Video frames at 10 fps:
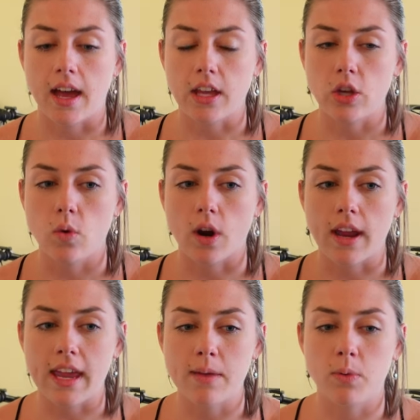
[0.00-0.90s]
you are
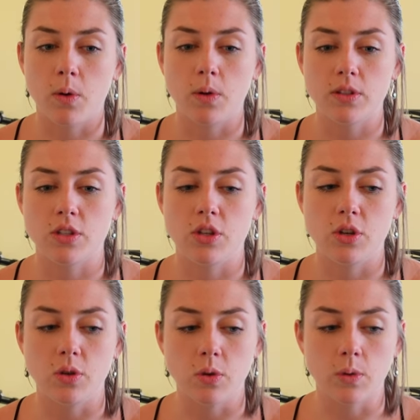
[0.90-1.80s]
able
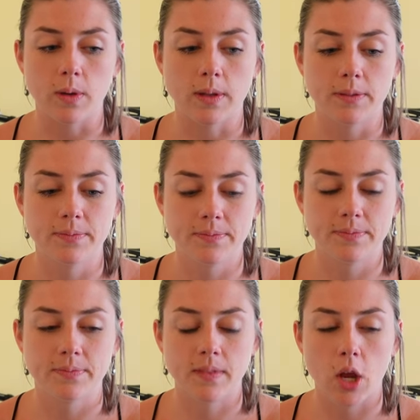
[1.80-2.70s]
to
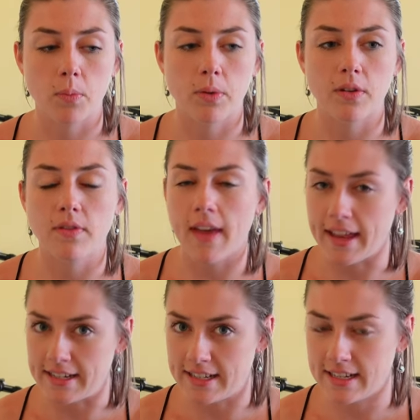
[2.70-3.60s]

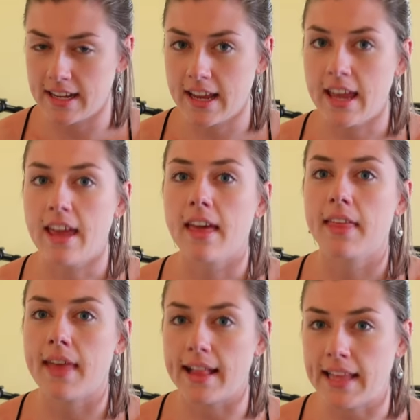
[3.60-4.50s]
prevent
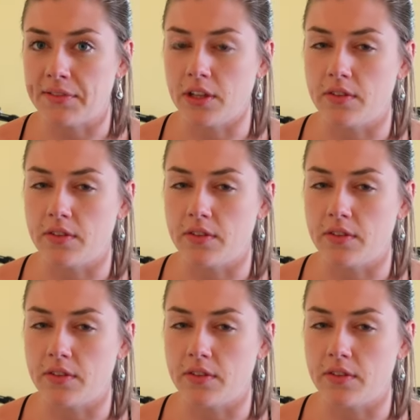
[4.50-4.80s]
that level